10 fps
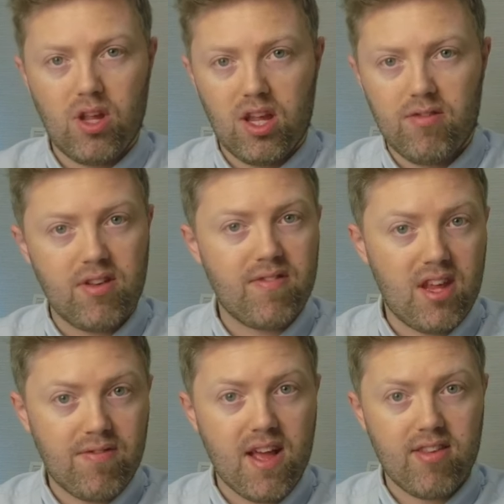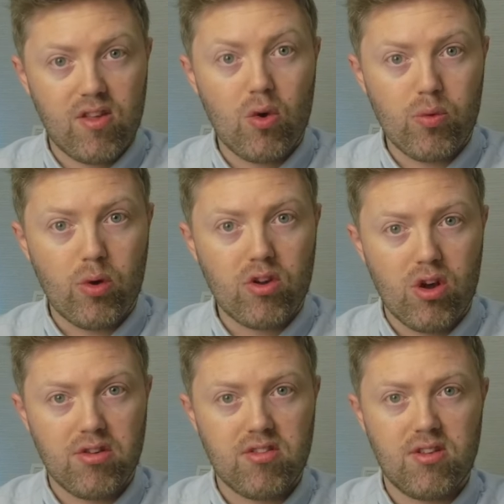even if that's the on-road
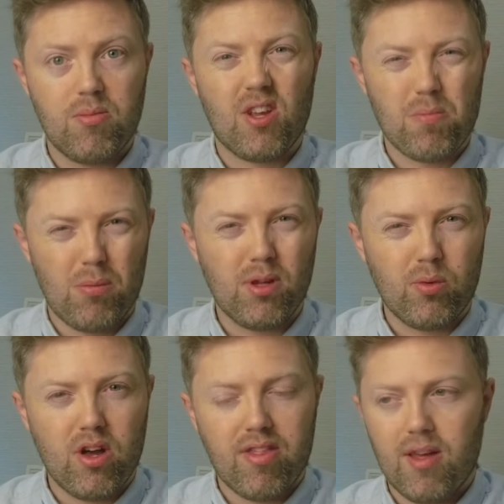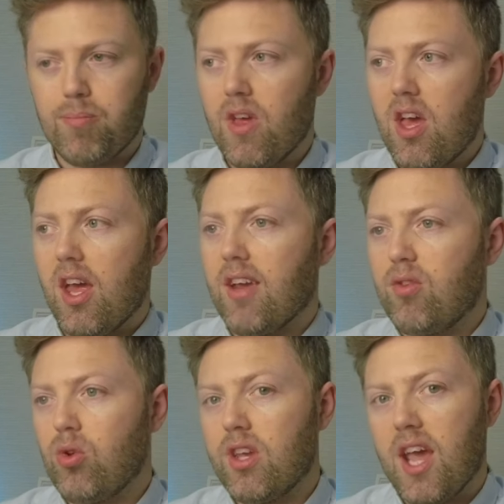cost, it's probably worth it. If
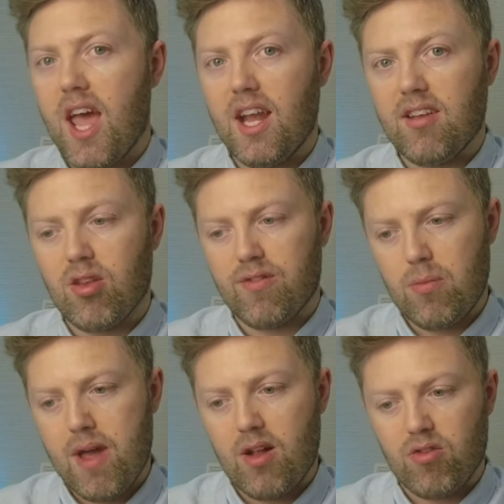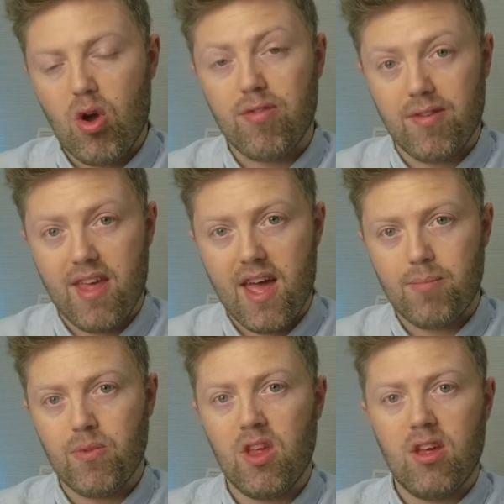you can get any sort of amount off of that
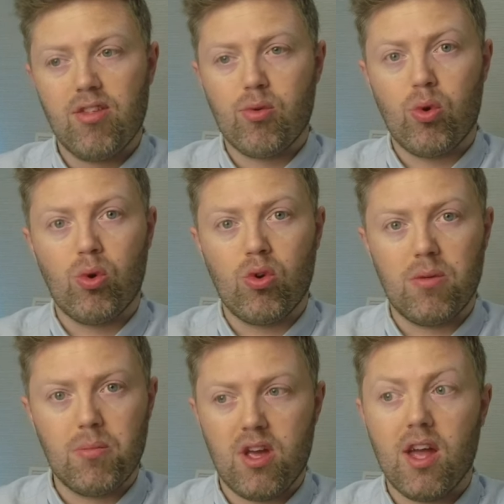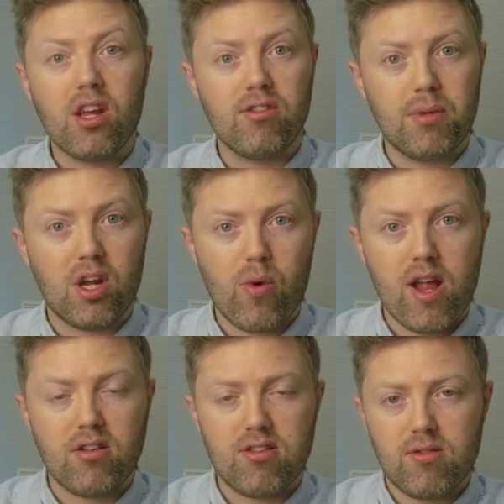through government
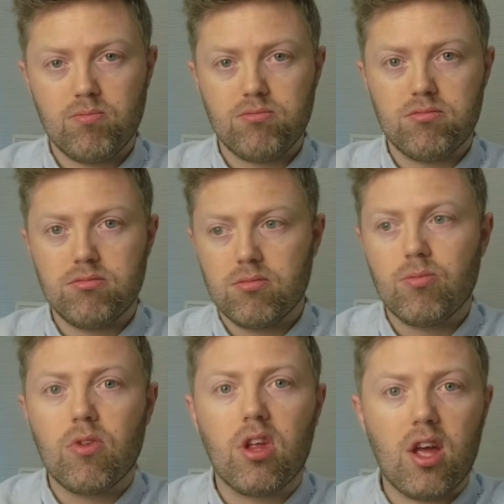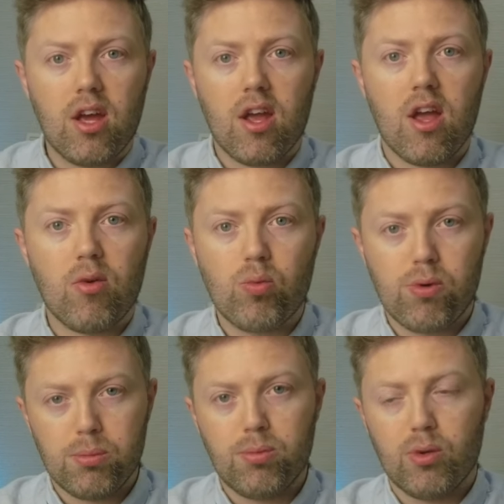grants, I'd
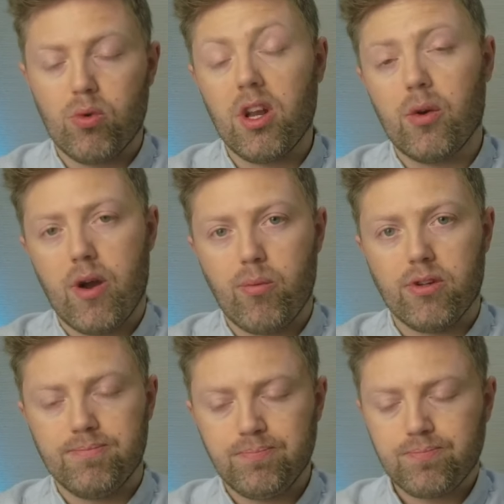probably run and grab one.